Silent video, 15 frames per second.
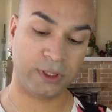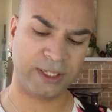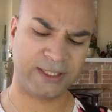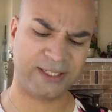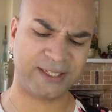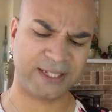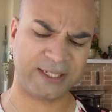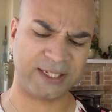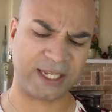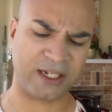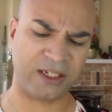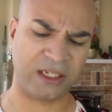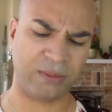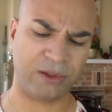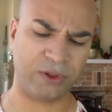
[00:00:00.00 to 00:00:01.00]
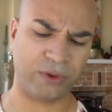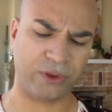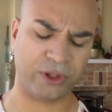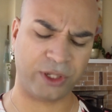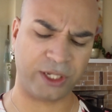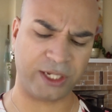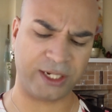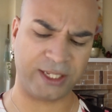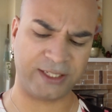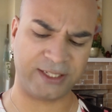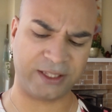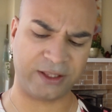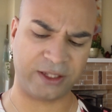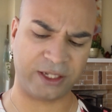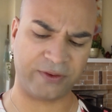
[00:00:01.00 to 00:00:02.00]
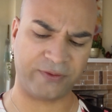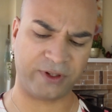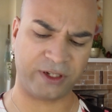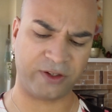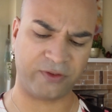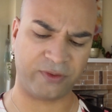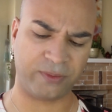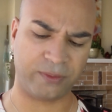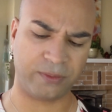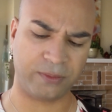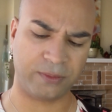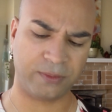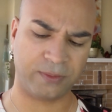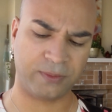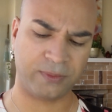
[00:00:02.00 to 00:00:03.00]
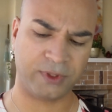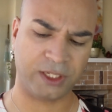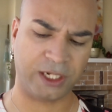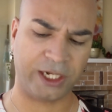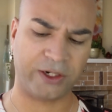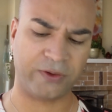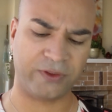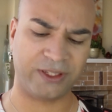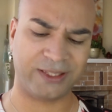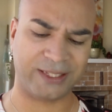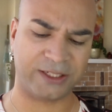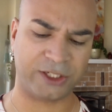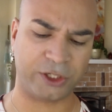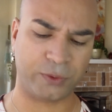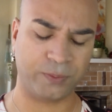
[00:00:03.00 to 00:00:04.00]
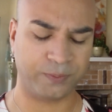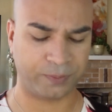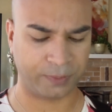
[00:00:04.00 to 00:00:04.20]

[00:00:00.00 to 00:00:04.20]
It says NW30 and NC35. I don't think that's true.